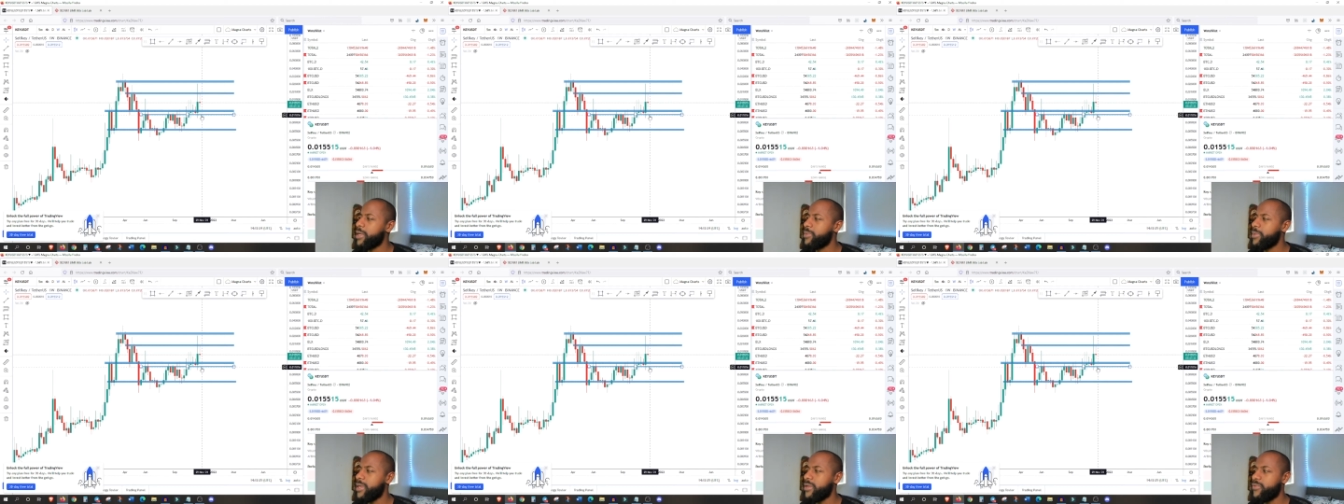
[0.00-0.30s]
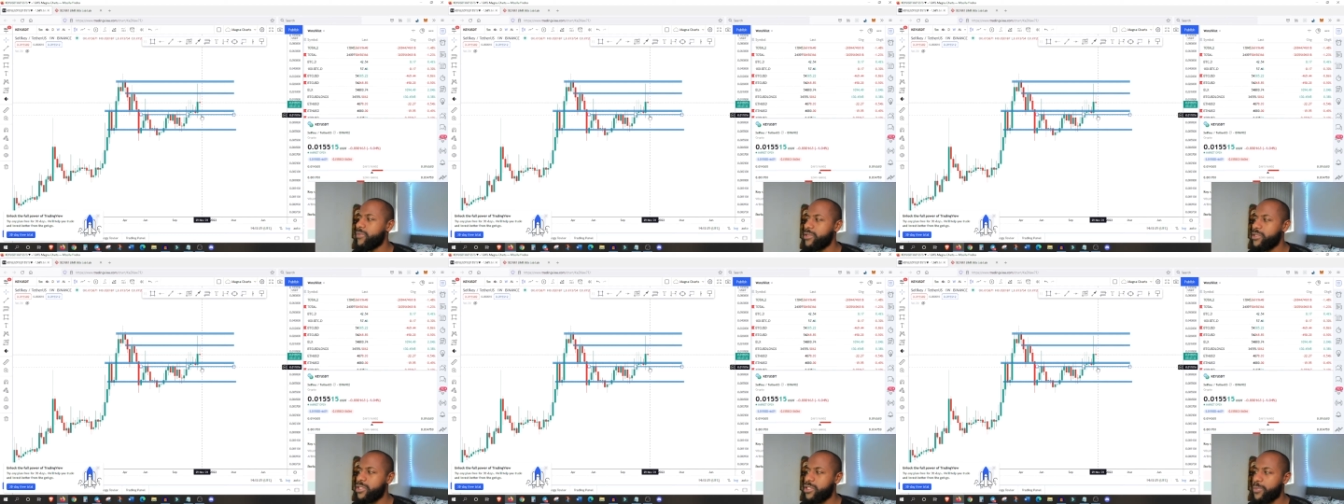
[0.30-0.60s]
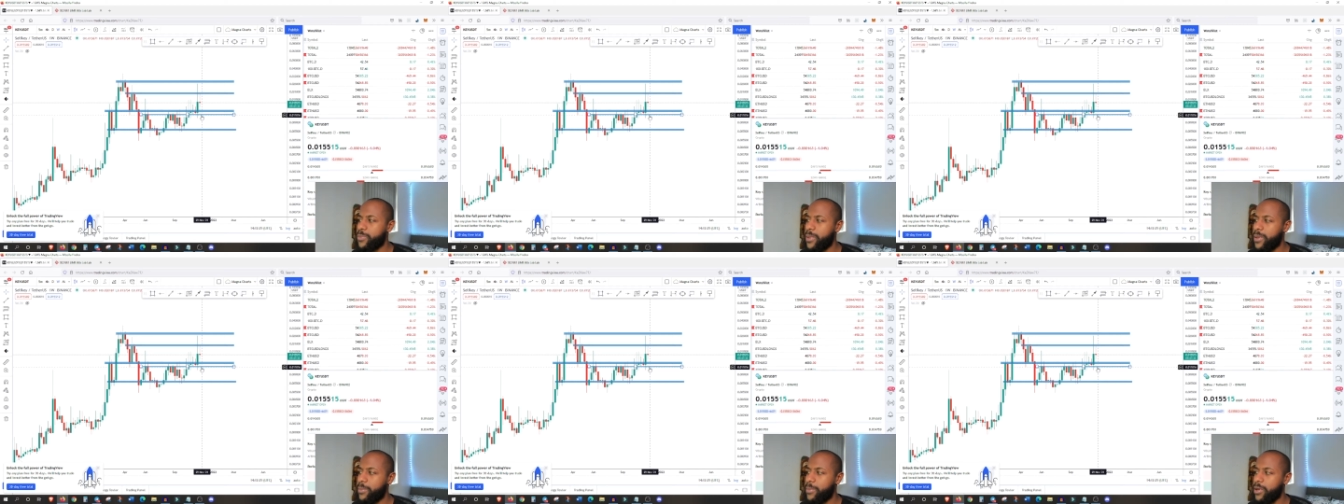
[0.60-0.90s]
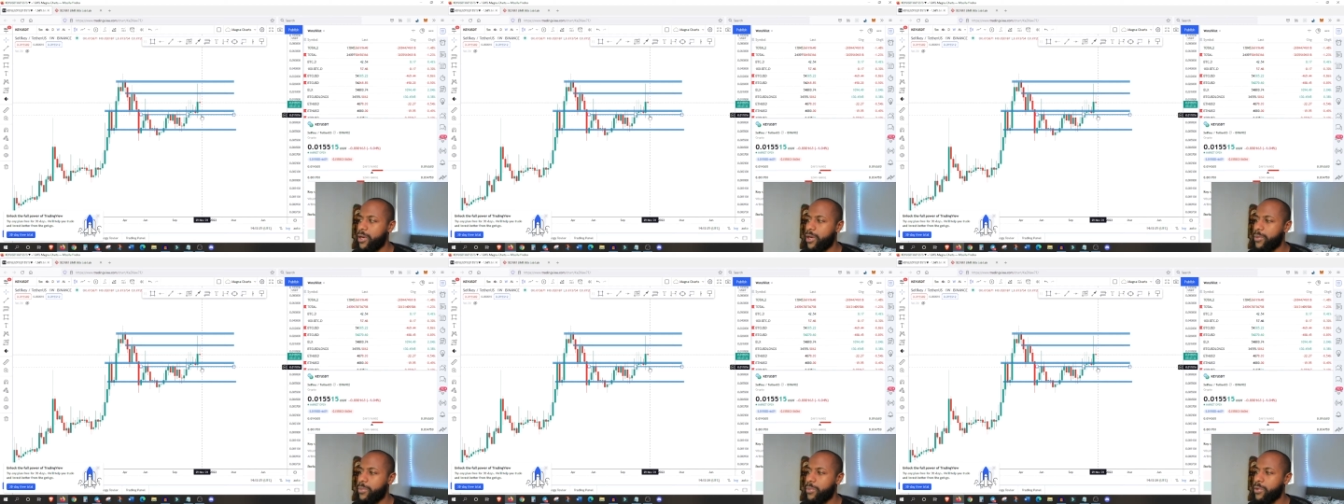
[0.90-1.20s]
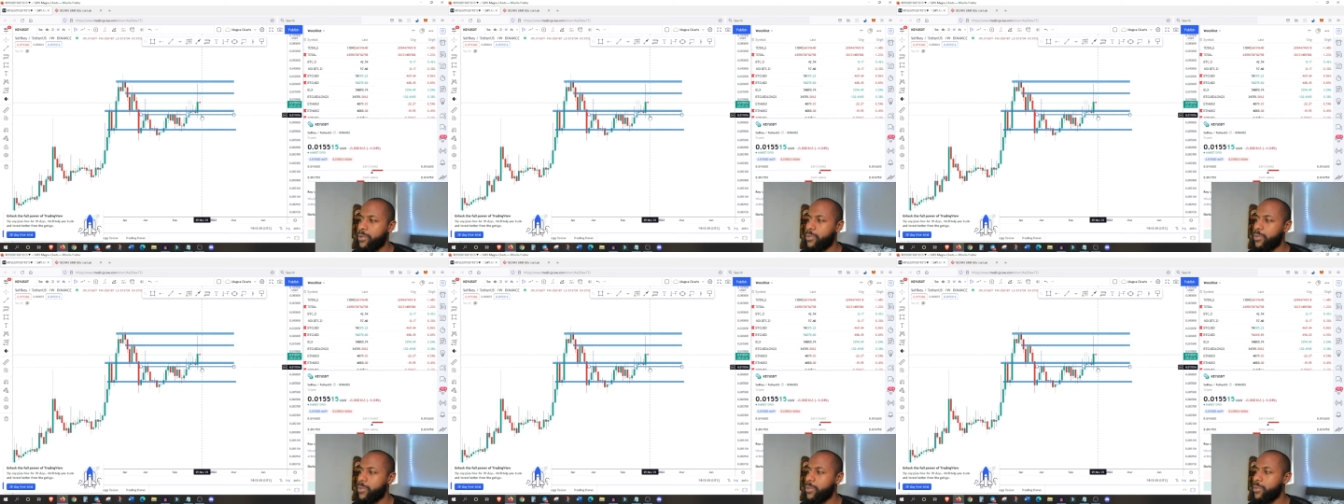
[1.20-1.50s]
and maybe even just a bit
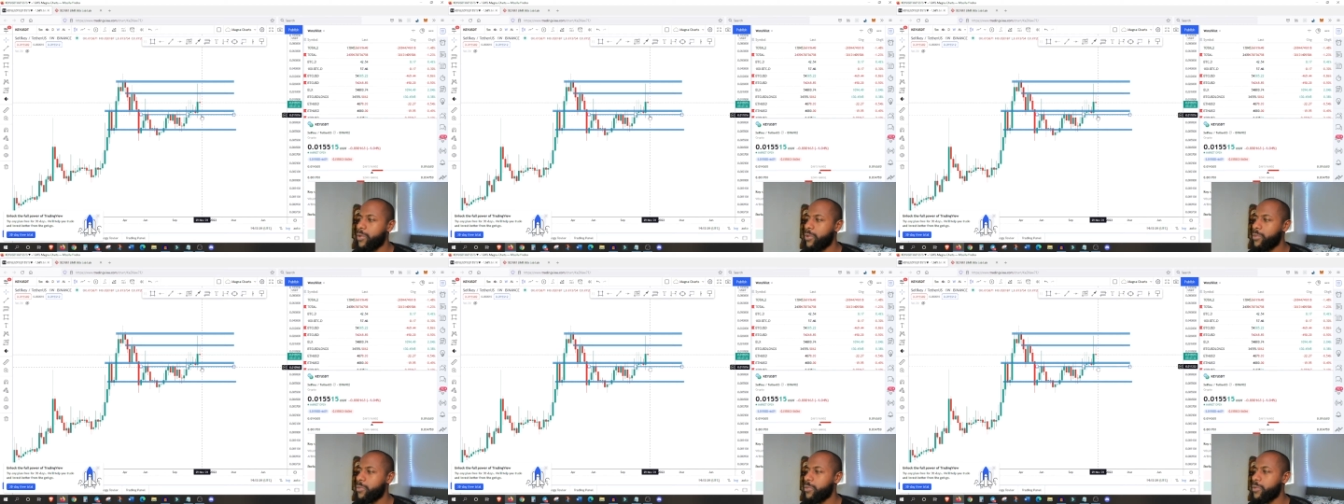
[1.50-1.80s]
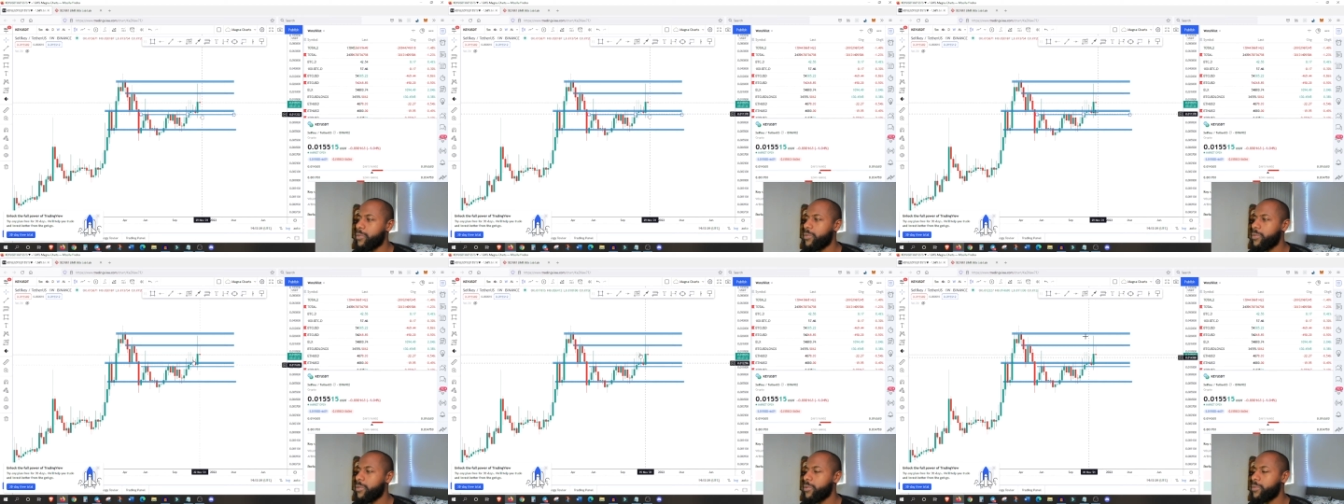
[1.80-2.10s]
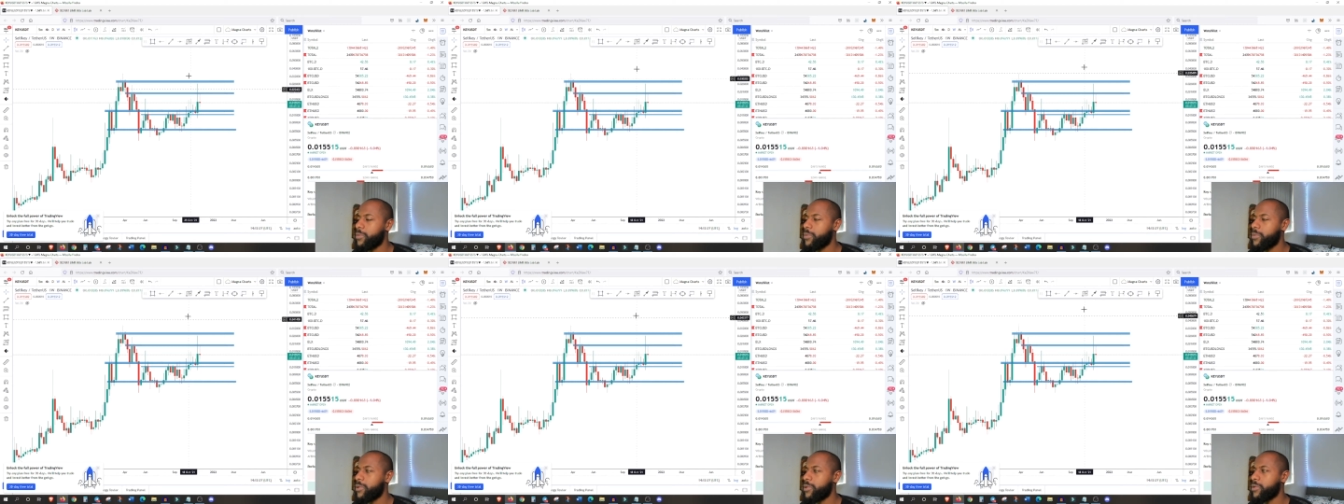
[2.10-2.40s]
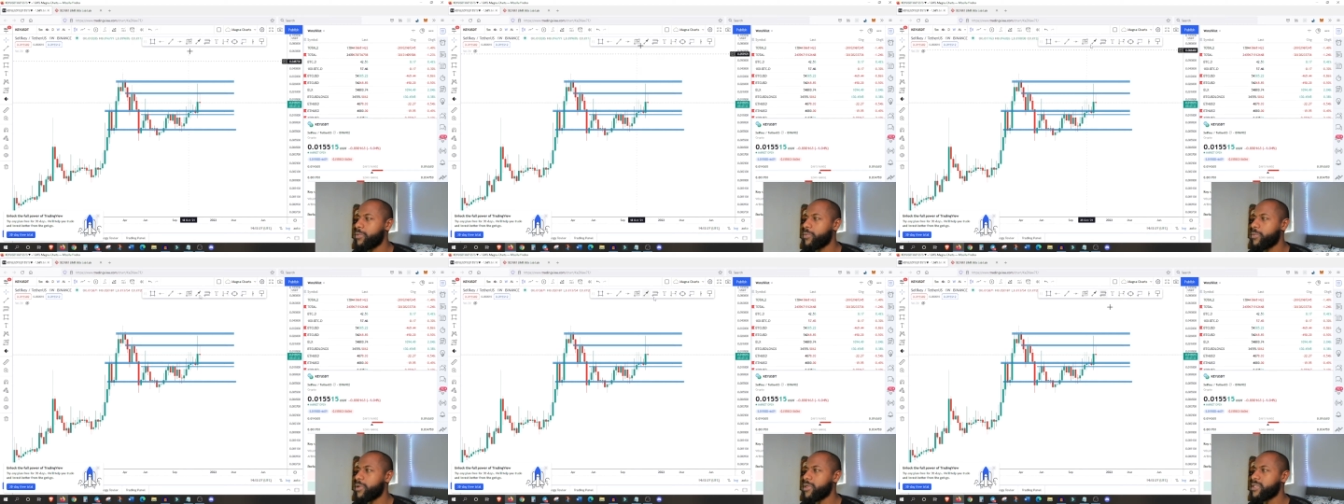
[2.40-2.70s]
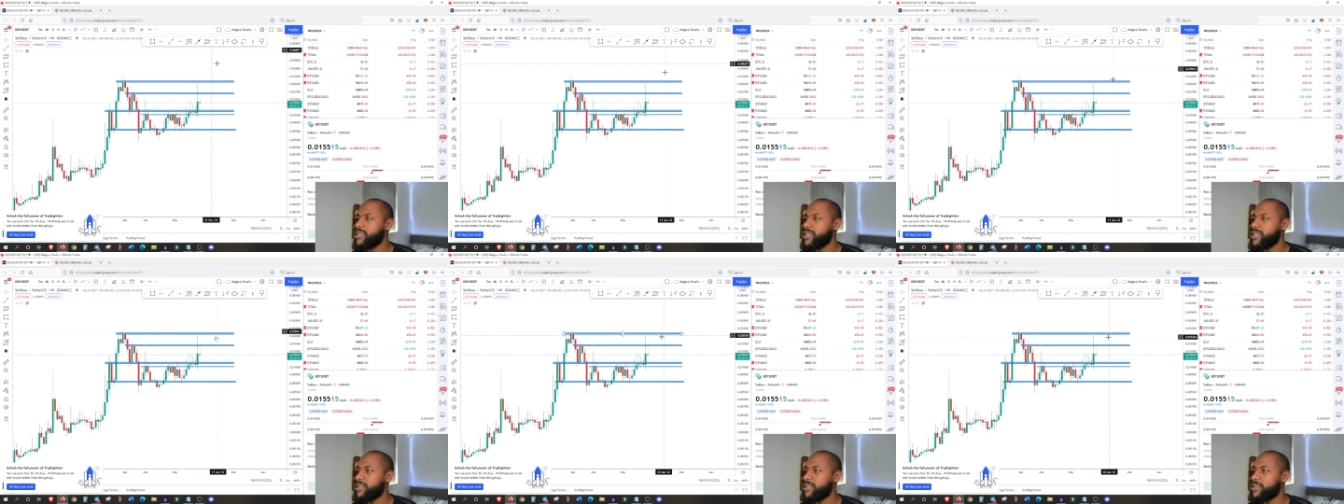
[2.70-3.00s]
below 1.1
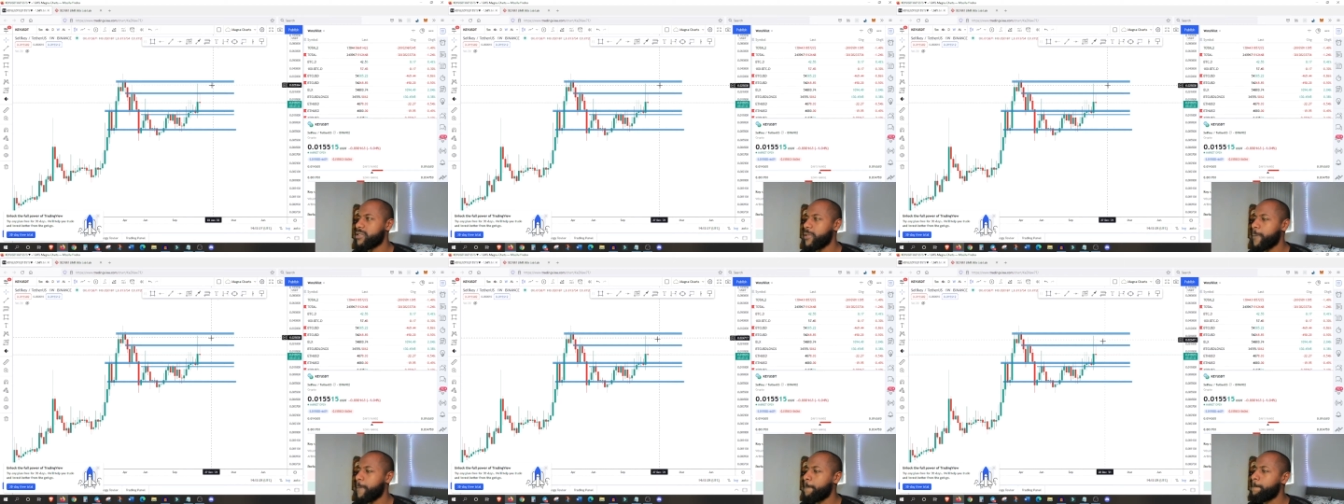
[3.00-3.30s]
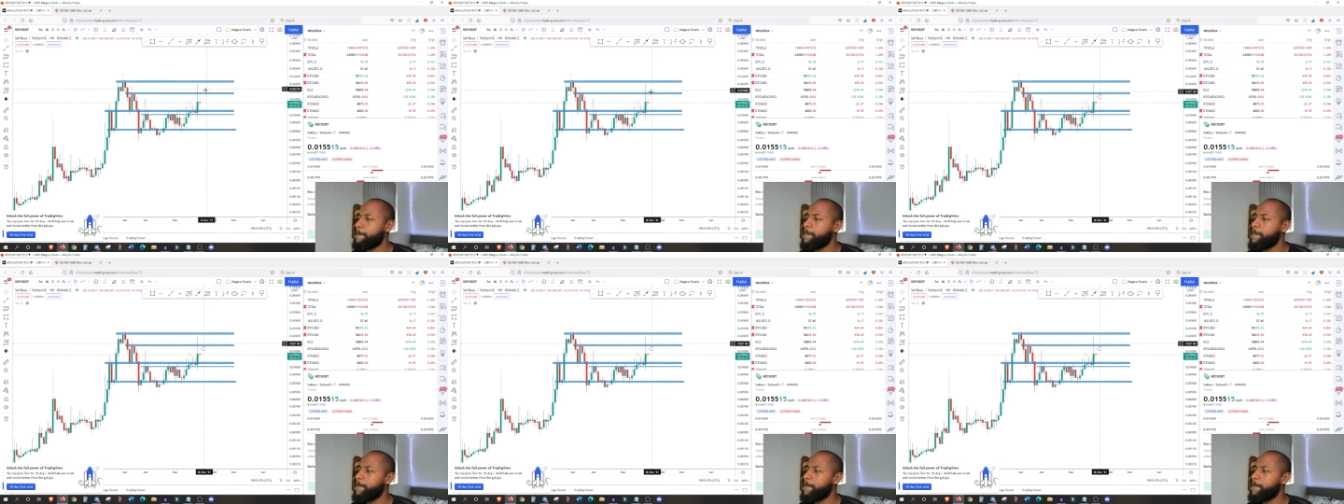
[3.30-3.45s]
cents.